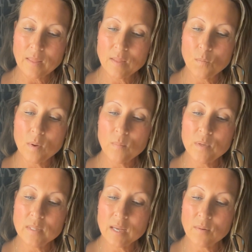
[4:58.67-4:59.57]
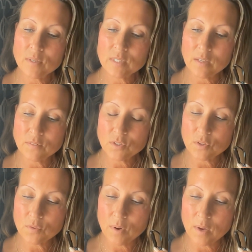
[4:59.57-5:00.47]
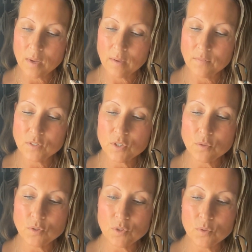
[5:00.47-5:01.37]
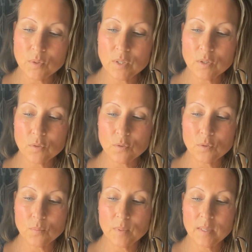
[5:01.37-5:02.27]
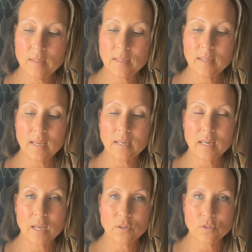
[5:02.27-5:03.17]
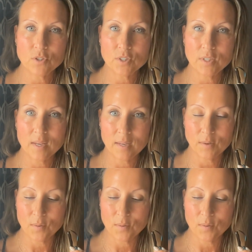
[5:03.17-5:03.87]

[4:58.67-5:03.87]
That when we allow ourselves to thrive, so too can the group gain energy and